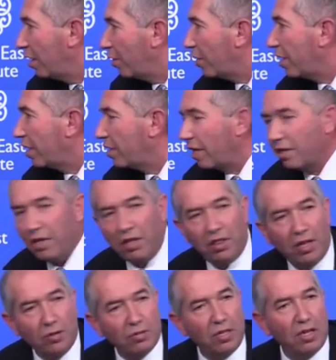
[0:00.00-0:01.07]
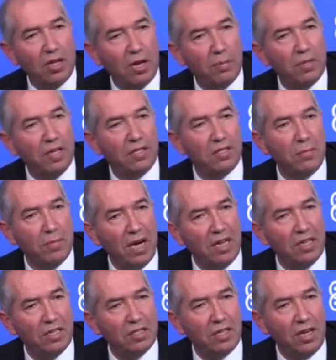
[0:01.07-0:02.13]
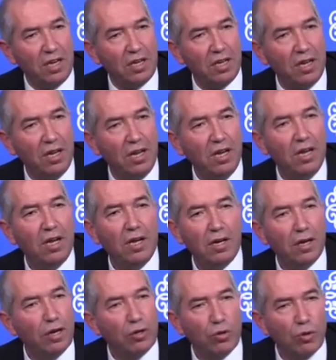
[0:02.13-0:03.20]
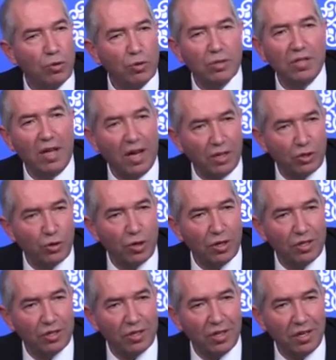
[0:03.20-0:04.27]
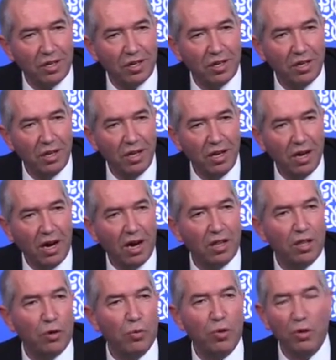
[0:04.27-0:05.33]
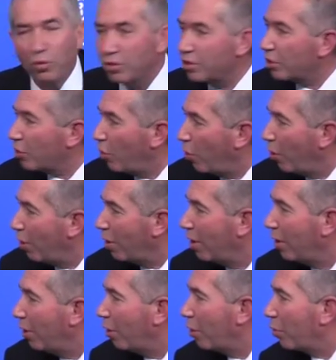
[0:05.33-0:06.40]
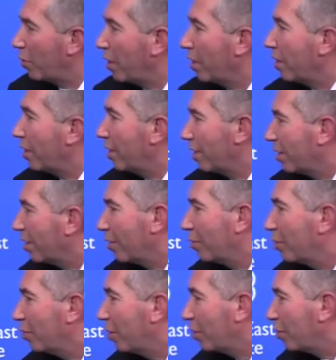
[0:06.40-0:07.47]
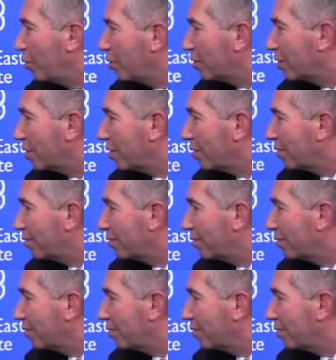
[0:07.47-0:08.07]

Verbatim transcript: or 800,000 inhabitants in my district not to use the Ash-Shuhada Street. Either we use it all or we don't use it.